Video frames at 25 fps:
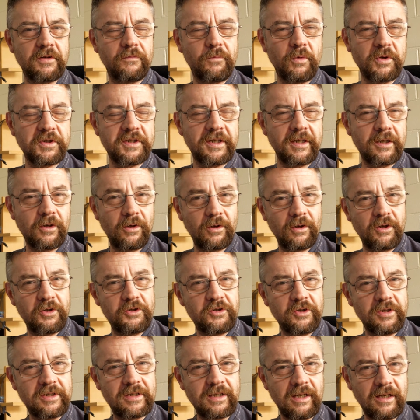of what
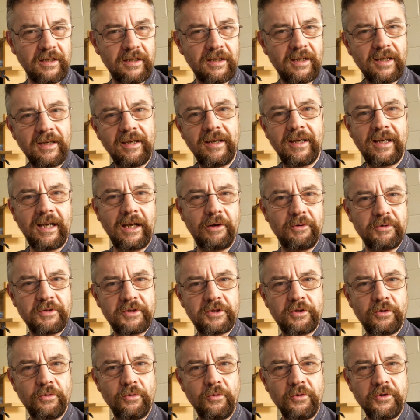psychology is like, how it's
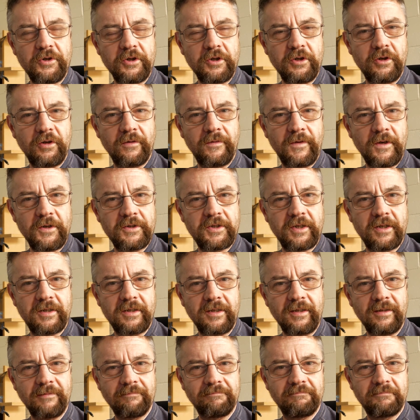taught at
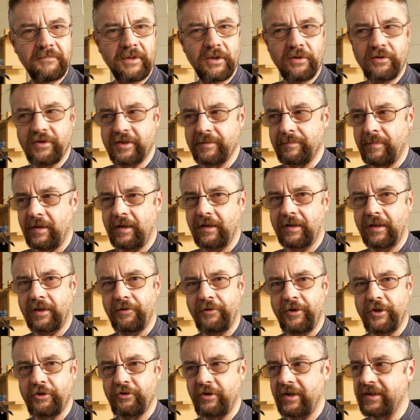university, you know, spark their
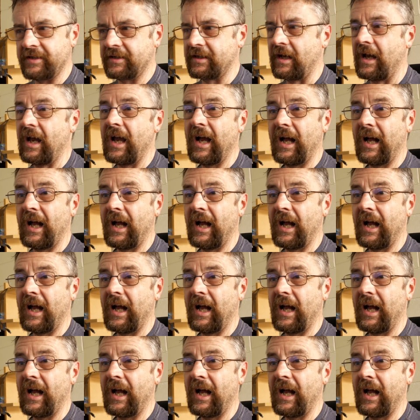interest.